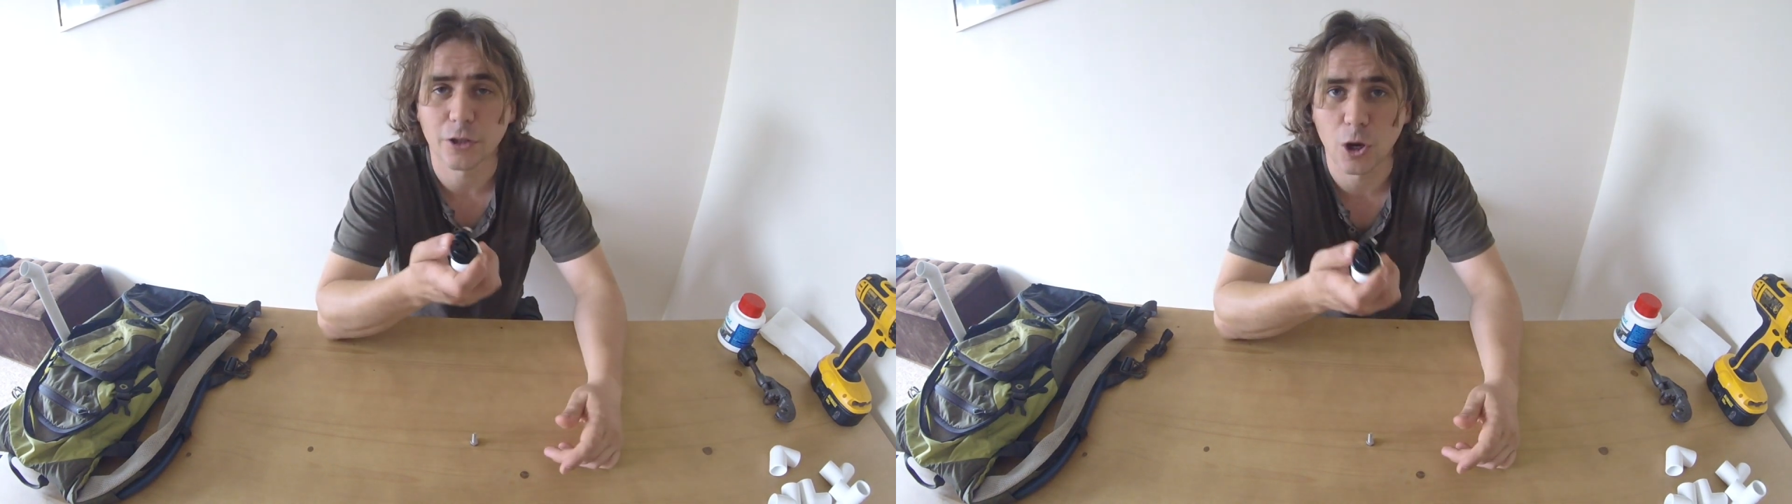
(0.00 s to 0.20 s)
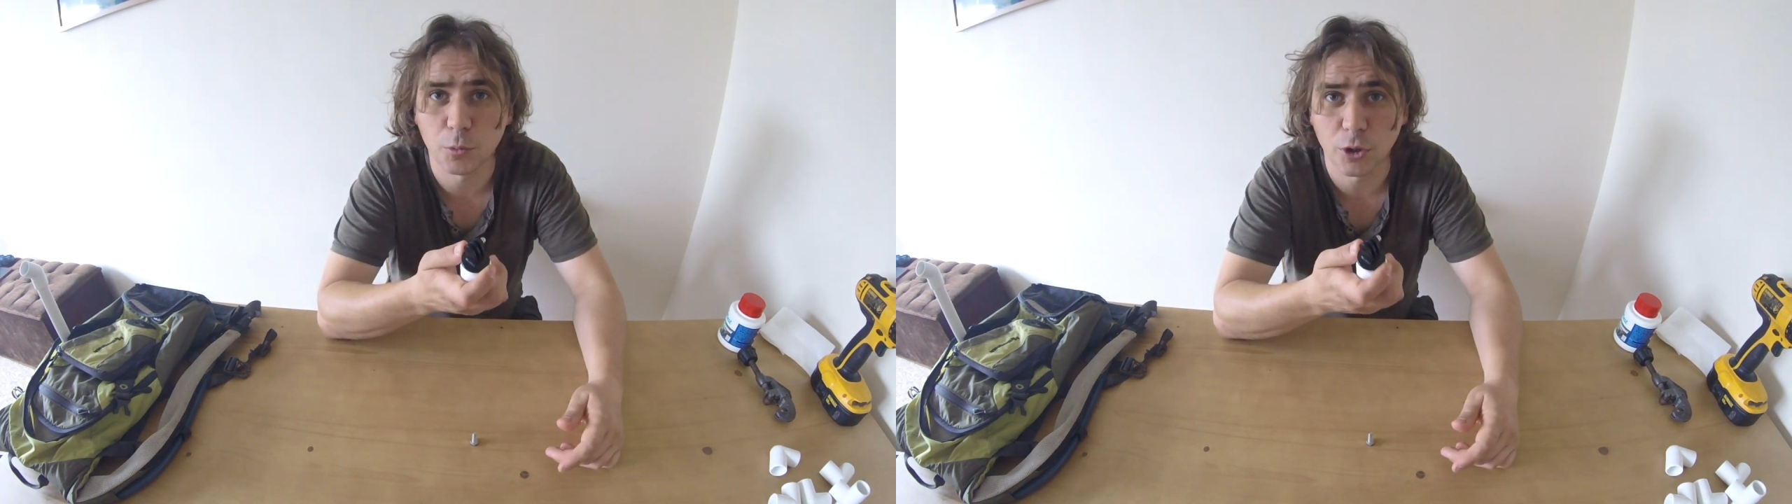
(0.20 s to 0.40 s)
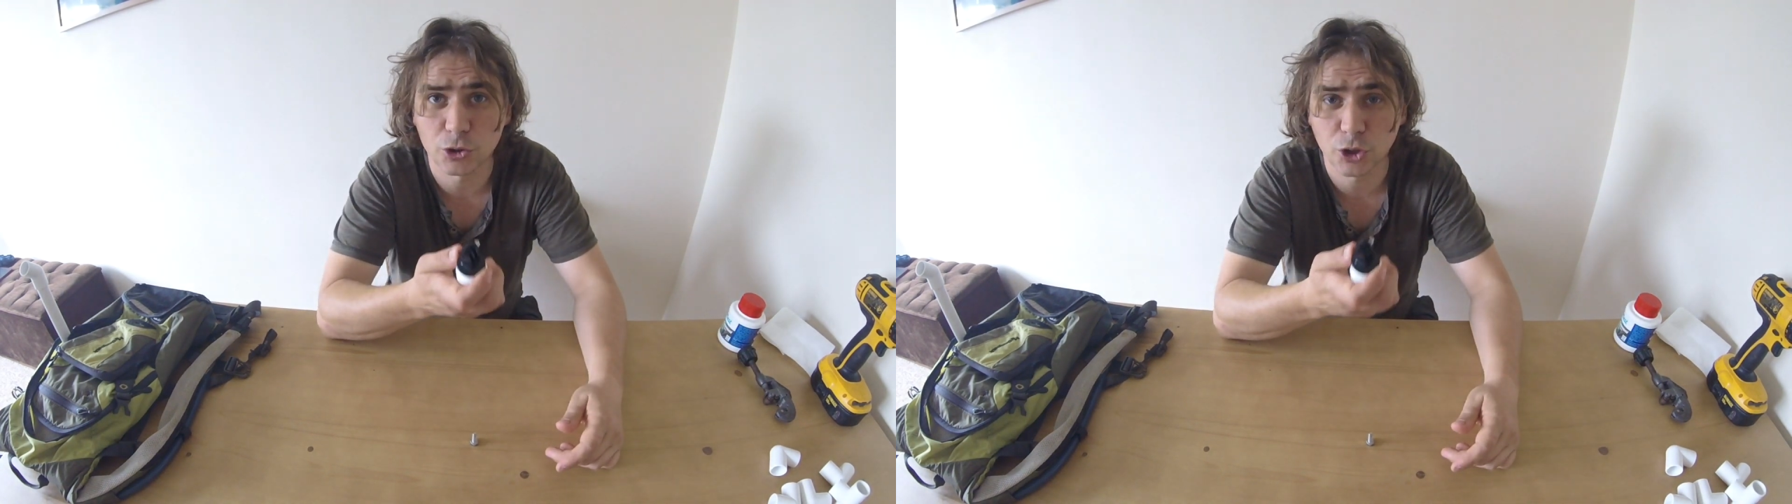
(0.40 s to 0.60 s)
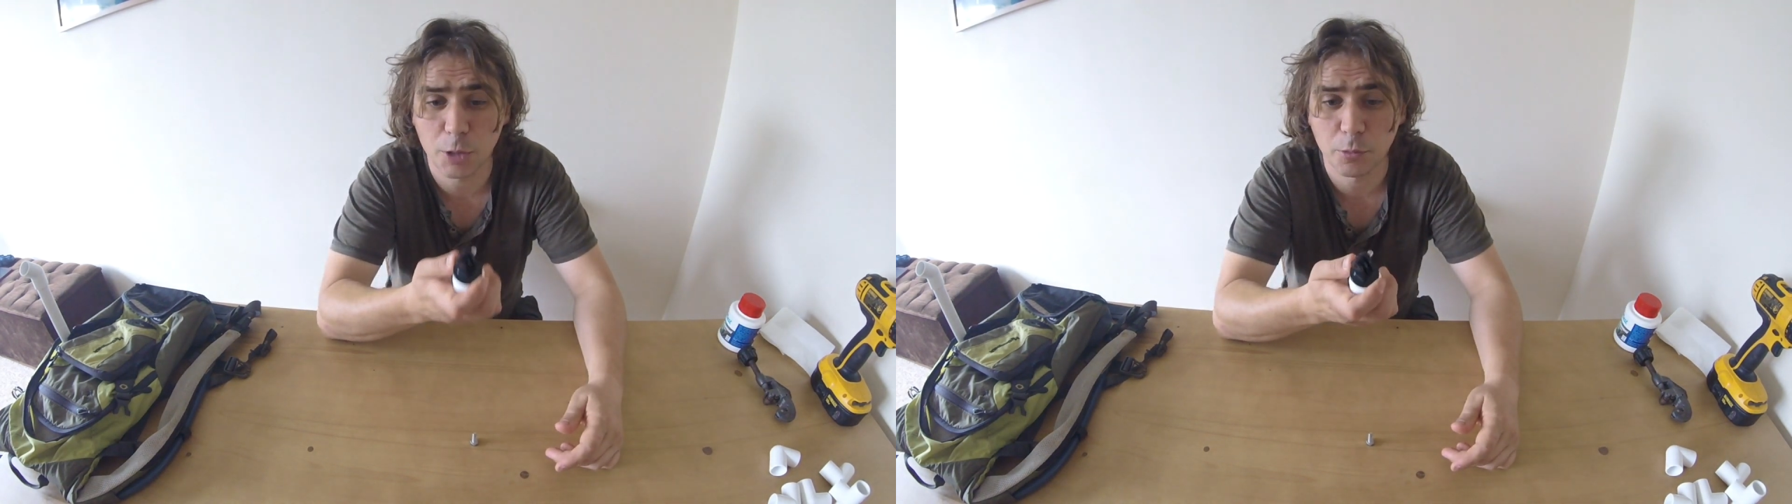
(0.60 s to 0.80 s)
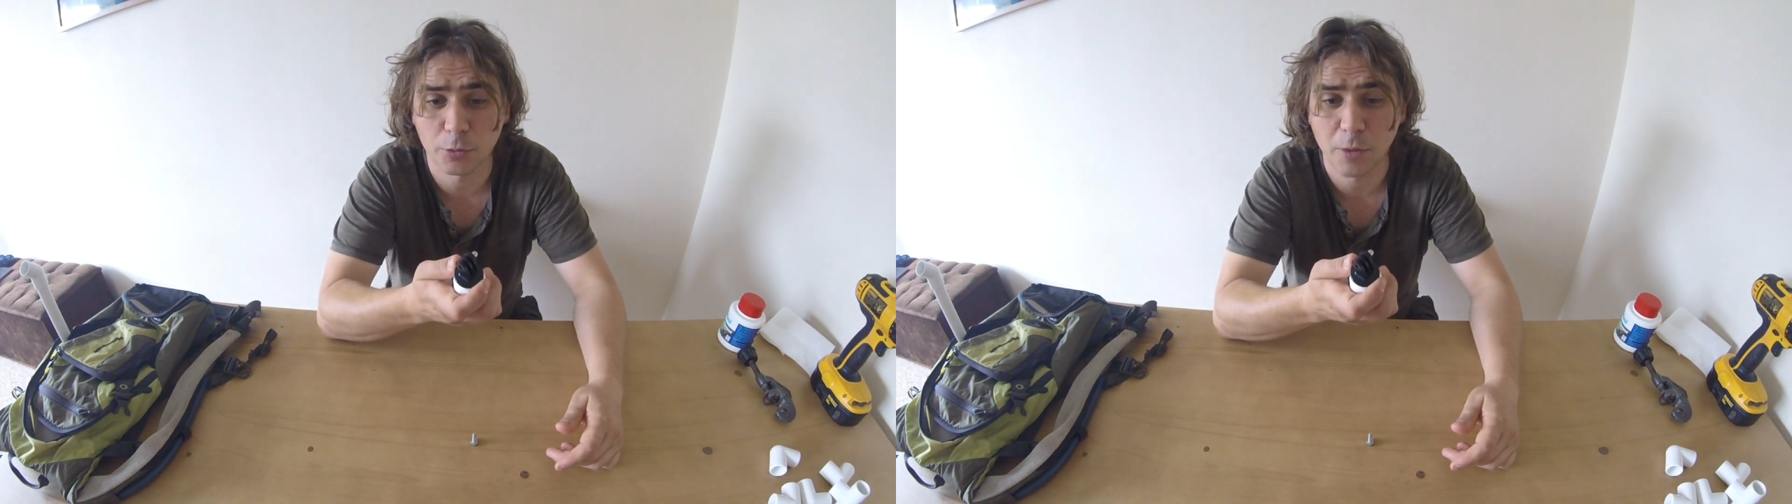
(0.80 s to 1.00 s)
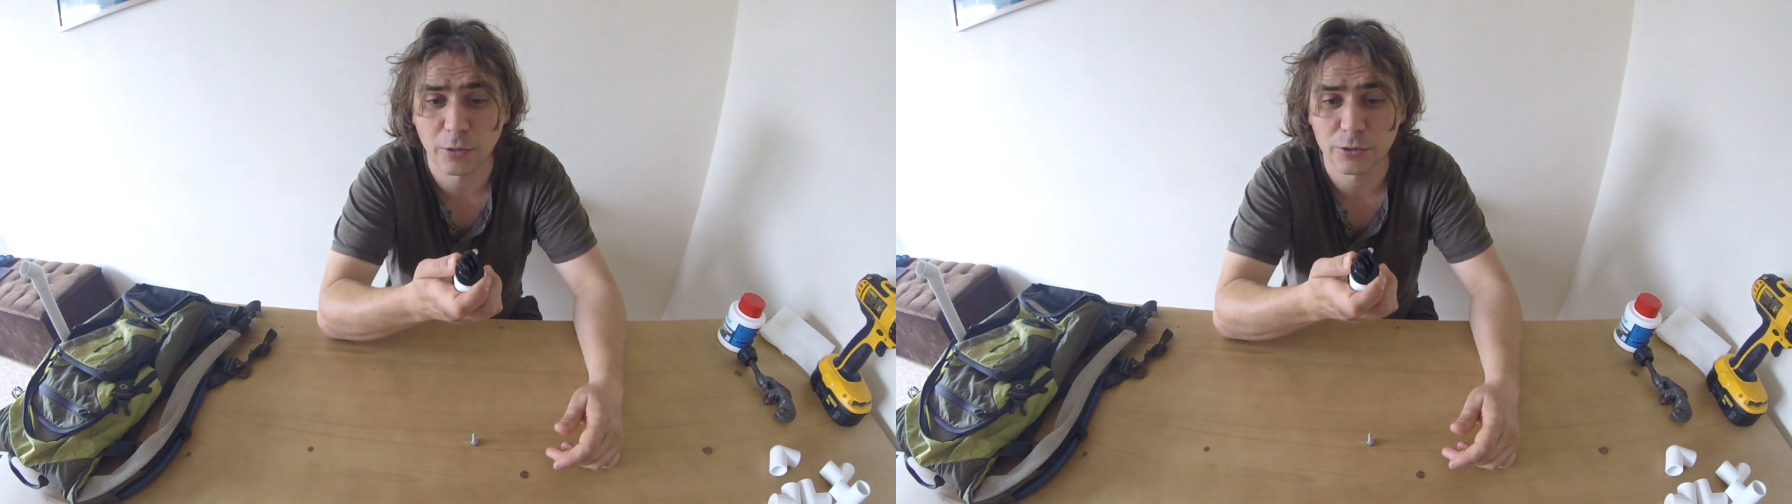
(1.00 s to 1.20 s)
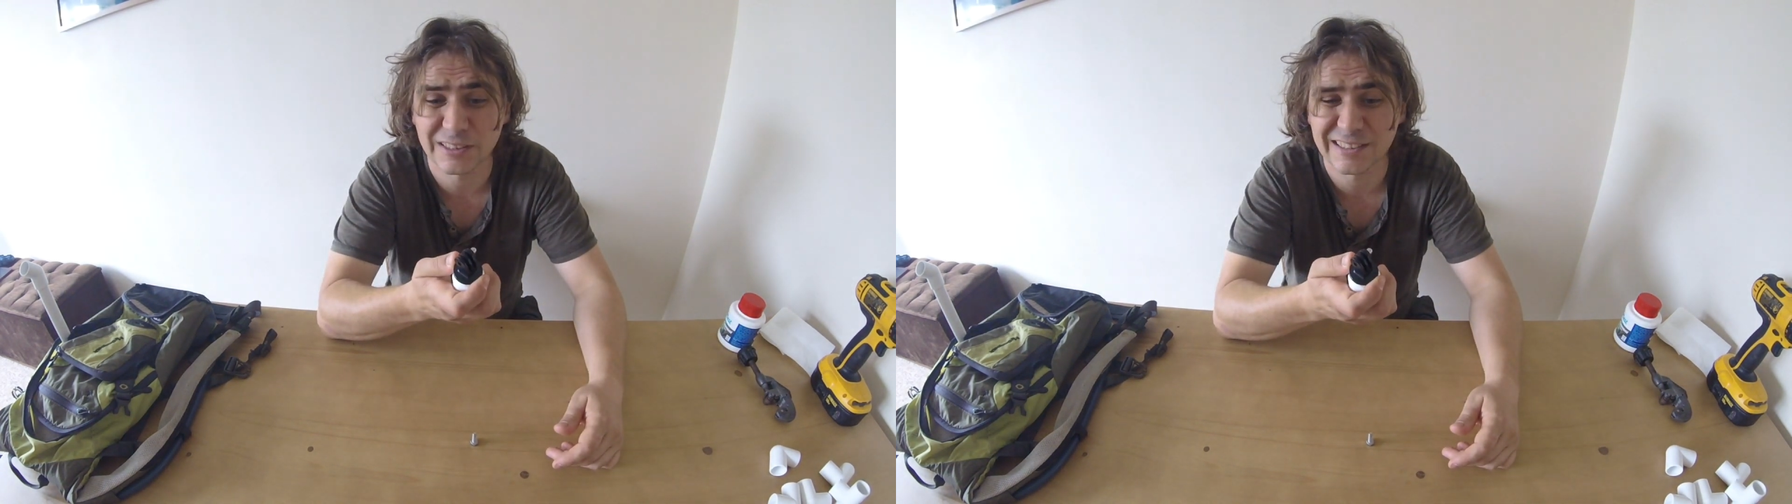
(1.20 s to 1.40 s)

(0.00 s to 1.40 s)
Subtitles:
GoPro tripod mount.